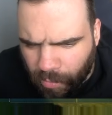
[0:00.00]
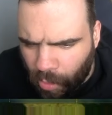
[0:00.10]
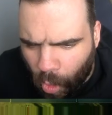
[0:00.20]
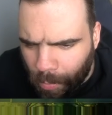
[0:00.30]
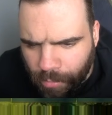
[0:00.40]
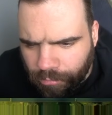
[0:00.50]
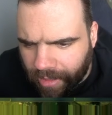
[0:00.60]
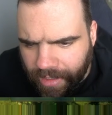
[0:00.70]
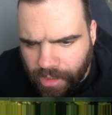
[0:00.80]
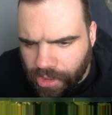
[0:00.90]
open
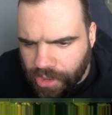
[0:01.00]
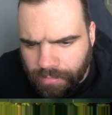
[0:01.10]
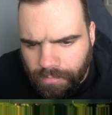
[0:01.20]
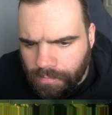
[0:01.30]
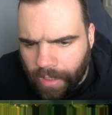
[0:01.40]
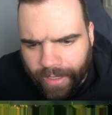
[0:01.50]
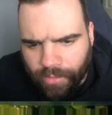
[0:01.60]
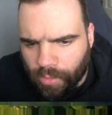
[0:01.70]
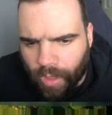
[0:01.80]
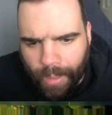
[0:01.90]
range
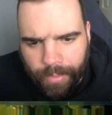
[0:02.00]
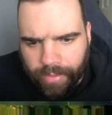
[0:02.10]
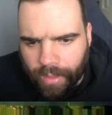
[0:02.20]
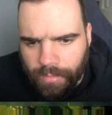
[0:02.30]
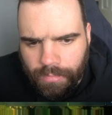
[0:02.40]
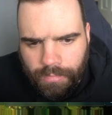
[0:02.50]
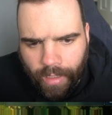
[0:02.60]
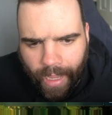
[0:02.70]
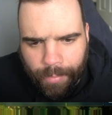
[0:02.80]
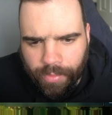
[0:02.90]
dinosaur habitat
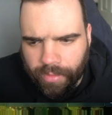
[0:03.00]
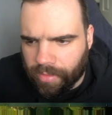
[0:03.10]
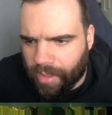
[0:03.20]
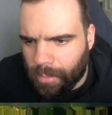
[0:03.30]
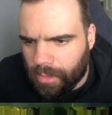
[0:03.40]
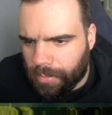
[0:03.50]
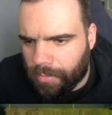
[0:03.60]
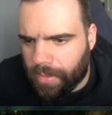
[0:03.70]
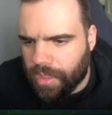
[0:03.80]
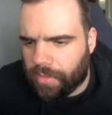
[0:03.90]
that happens to contain multiple
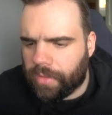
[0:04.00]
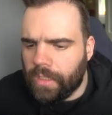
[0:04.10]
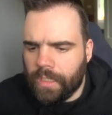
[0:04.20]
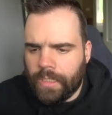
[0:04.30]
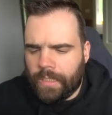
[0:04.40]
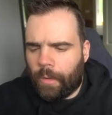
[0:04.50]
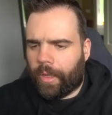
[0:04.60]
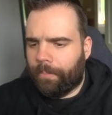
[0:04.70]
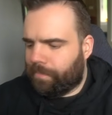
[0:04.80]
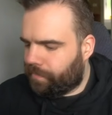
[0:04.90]
species.
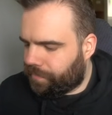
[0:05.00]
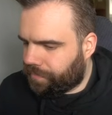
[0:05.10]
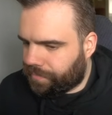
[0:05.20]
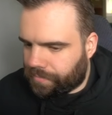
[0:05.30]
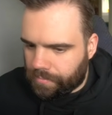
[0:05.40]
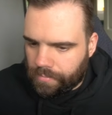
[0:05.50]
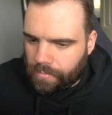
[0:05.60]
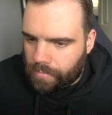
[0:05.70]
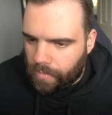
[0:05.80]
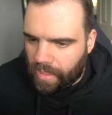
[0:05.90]
Okay,
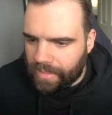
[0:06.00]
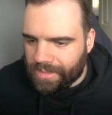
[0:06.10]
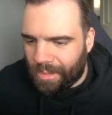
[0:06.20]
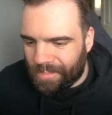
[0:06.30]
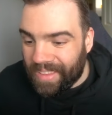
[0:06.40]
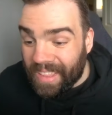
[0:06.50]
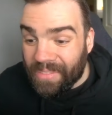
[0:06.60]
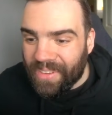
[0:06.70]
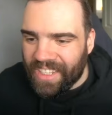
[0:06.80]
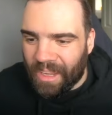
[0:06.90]
so
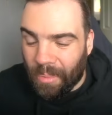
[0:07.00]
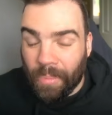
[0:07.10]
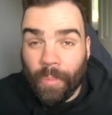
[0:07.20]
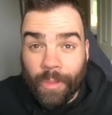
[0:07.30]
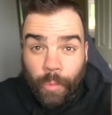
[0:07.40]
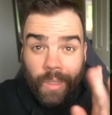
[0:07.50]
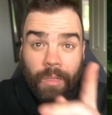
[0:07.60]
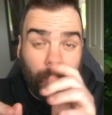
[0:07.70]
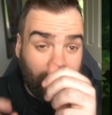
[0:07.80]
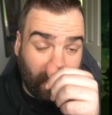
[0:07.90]
next video, which
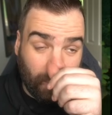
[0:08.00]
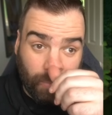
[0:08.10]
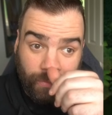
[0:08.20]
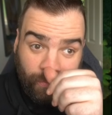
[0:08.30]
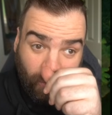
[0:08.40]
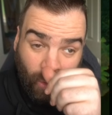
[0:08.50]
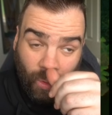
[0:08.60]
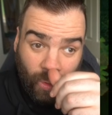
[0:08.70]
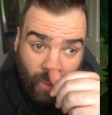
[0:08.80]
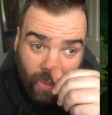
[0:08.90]
will be
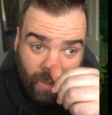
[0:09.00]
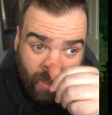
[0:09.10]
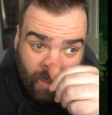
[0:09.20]
before